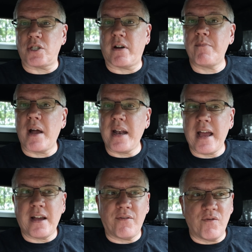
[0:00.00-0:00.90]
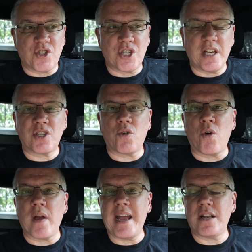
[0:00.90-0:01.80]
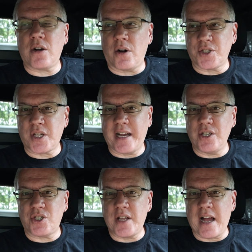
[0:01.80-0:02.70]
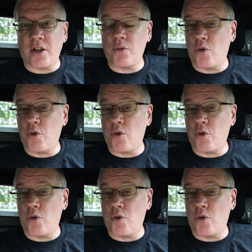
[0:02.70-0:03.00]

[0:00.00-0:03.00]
So I might have 6 or 8 call signs down,